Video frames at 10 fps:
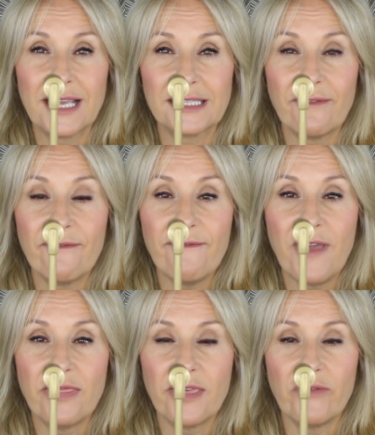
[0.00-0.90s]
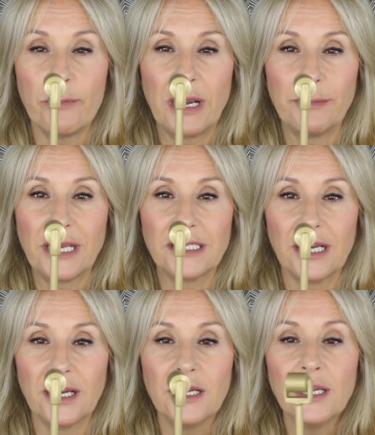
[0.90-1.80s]
that's a fifth of a
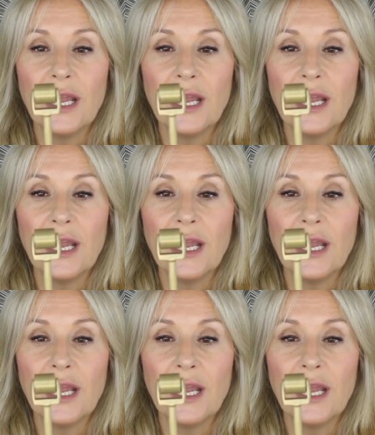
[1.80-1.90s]
millimeter.